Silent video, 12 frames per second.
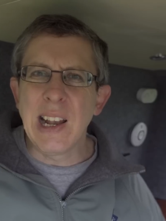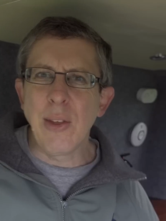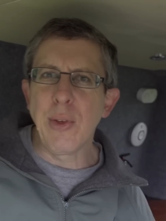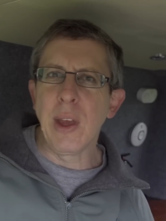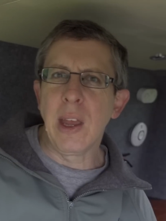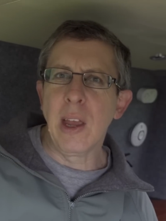
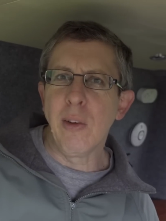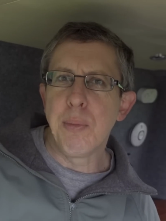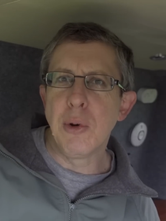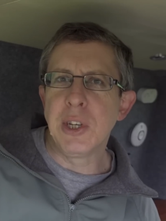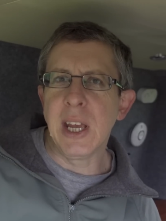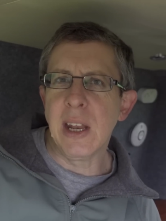thinking of
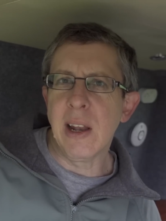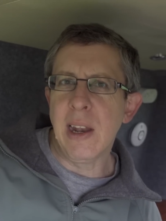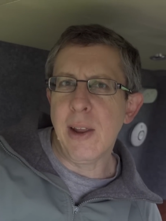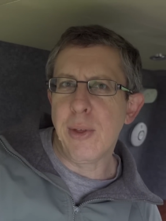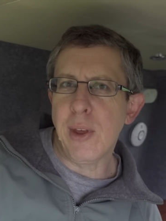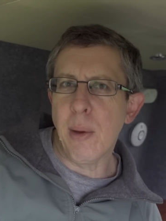putting in a
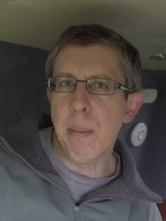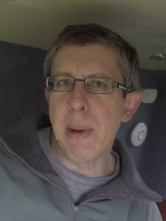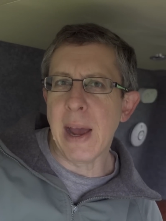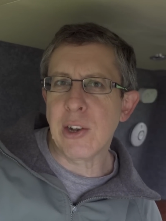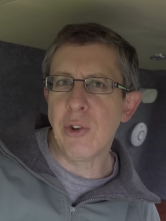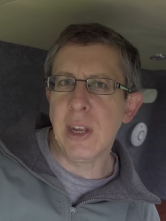lithium
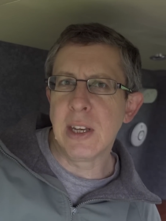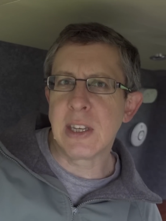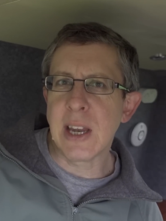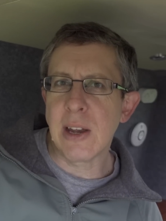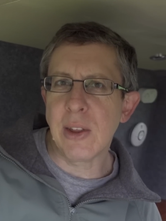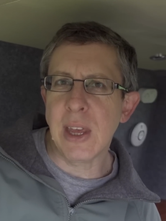battery
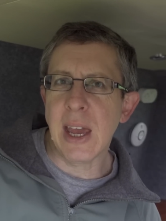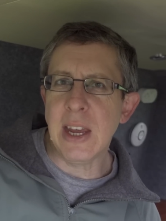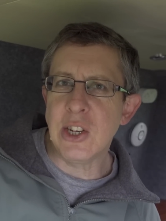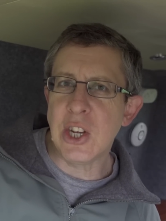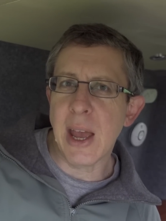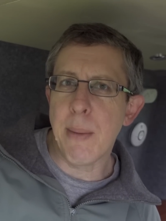instead of the
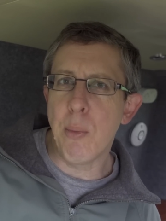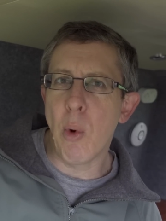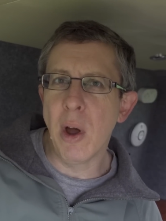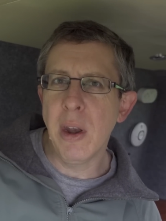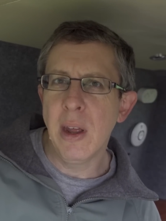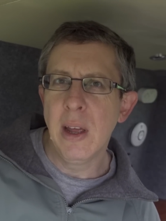AGM
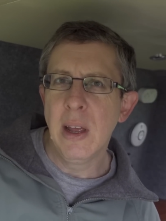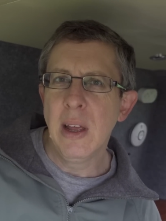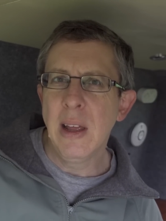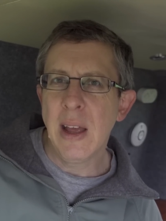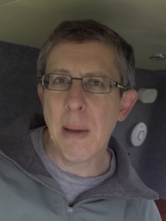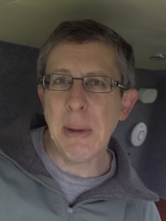one.
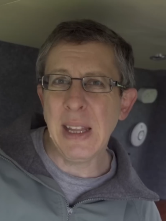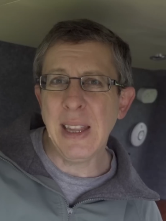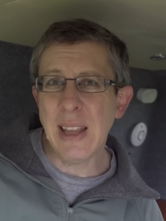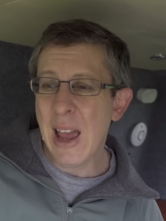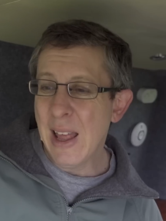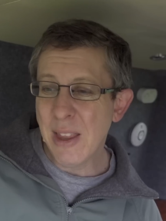I mean,
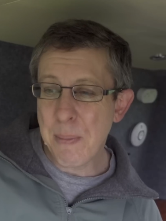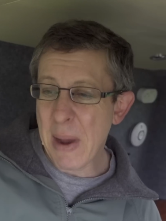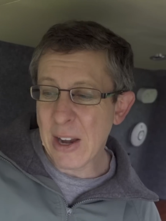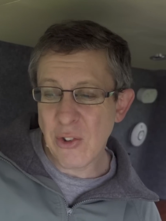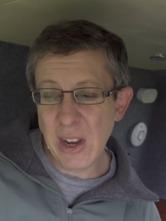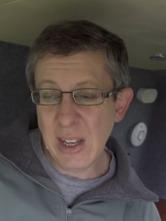the
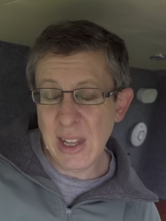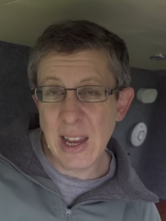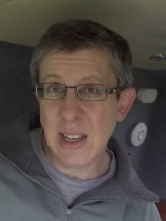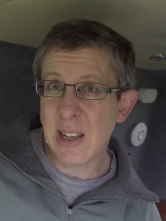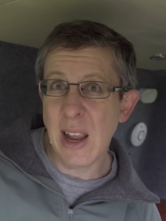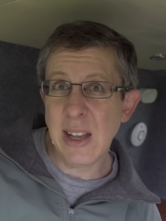battery in
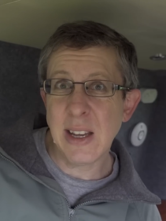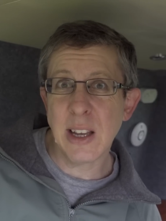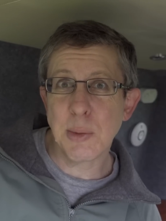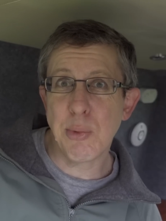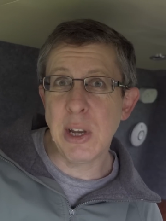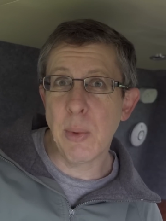there, it does
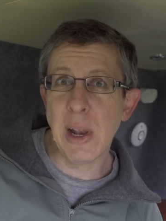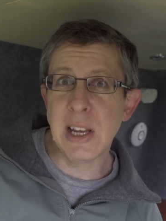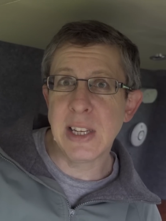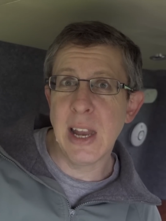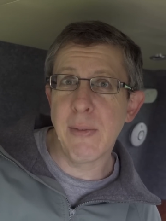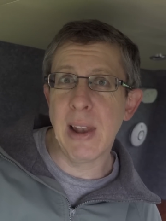pretty well.
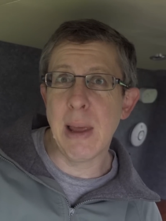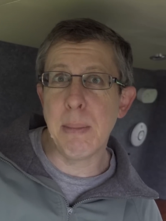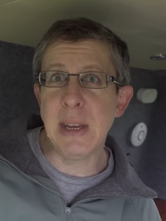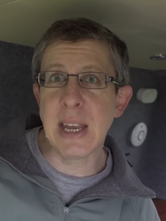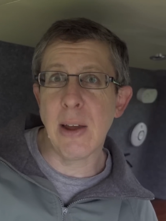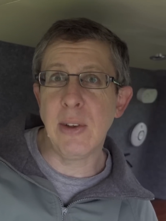It's never let
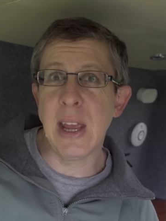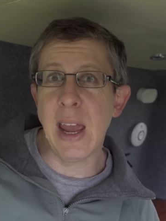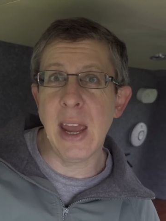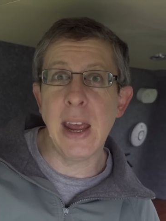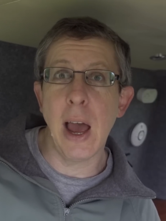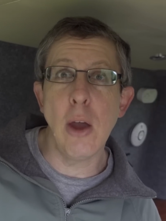me down
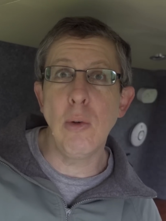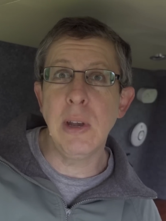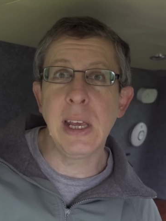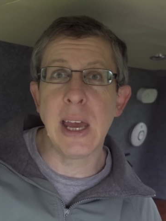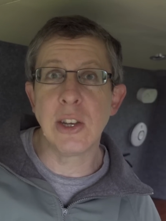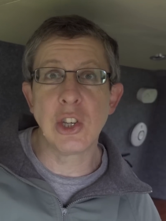yet. It only
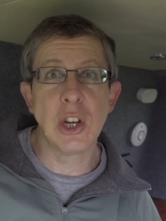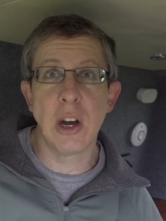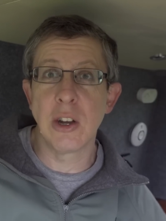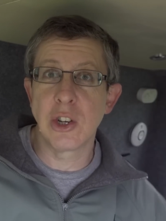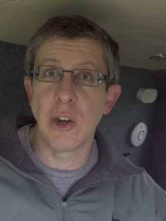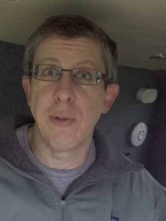gets
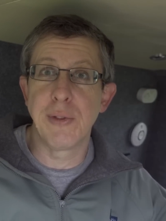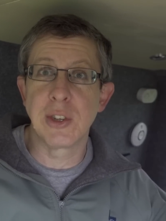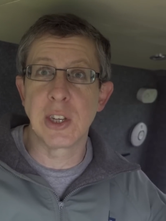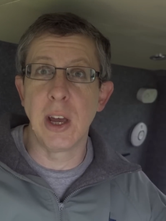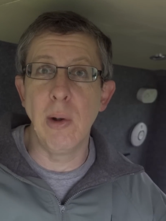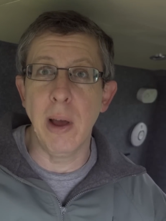charged off the
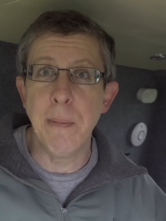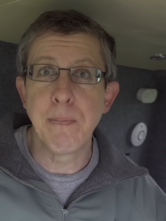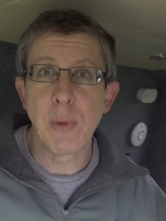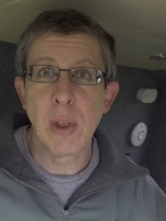solar.